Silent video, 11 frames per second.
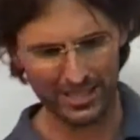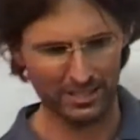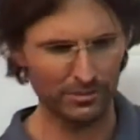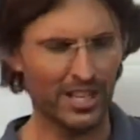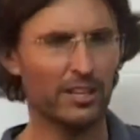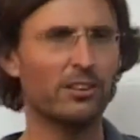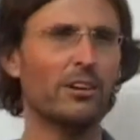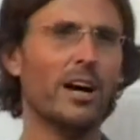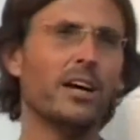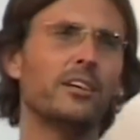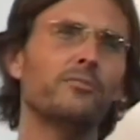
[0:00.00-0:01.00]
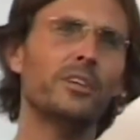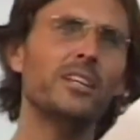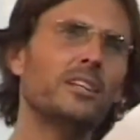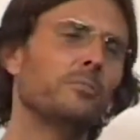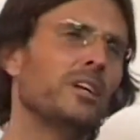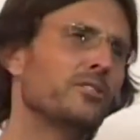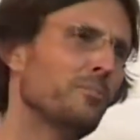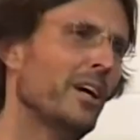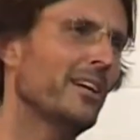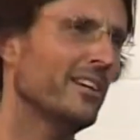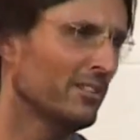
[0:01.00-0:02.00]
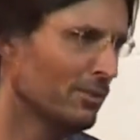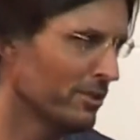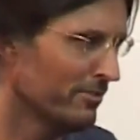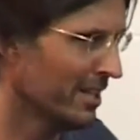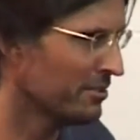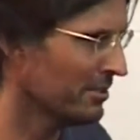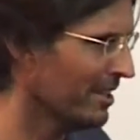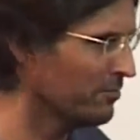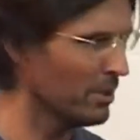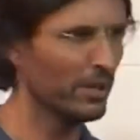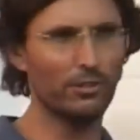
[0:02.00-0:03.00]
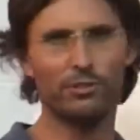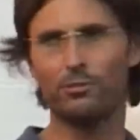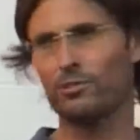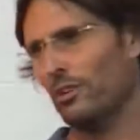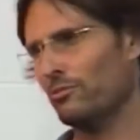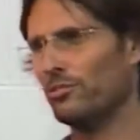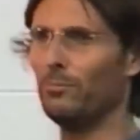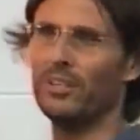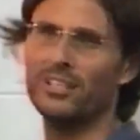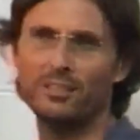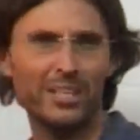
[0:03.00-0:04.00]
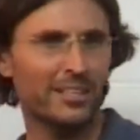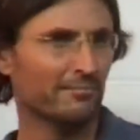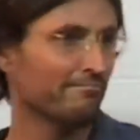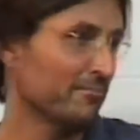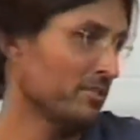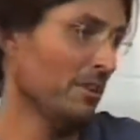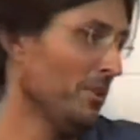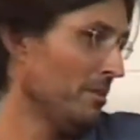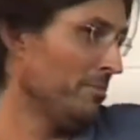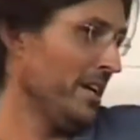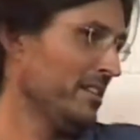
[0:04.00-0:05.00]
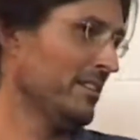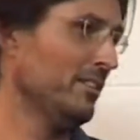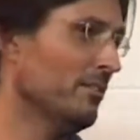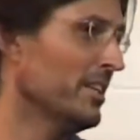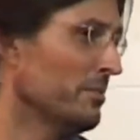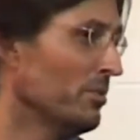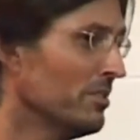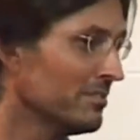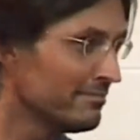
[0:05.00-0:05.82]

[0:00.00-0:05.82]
then of saying, all right, if eating meat's breaking the law of natural love, what I'll do is I'll stop eating meat. So I'm not breaking the law anymore.